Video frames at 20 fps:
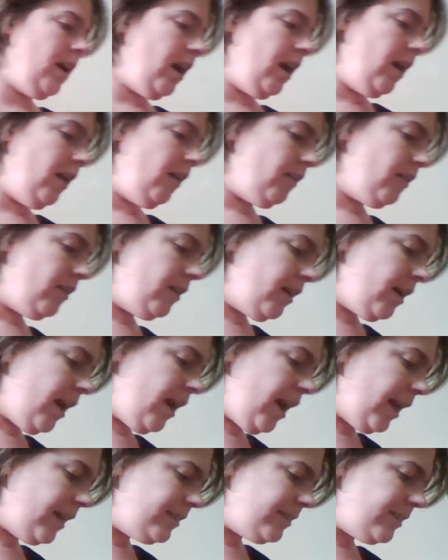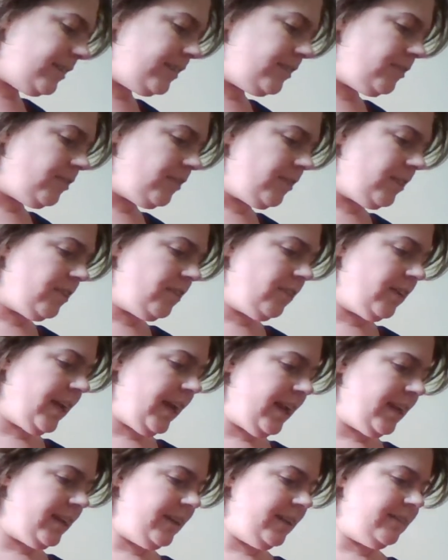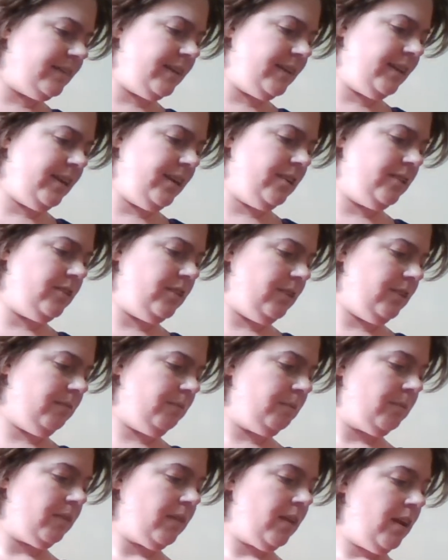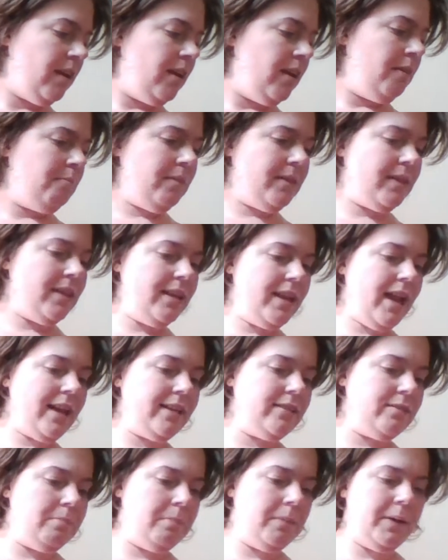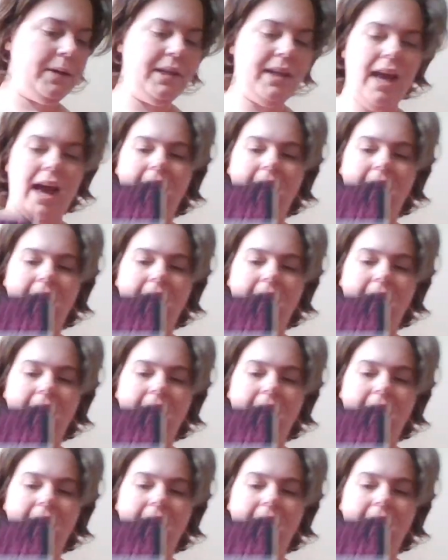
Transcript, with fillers: oh, I see two little candies in here too. But the next book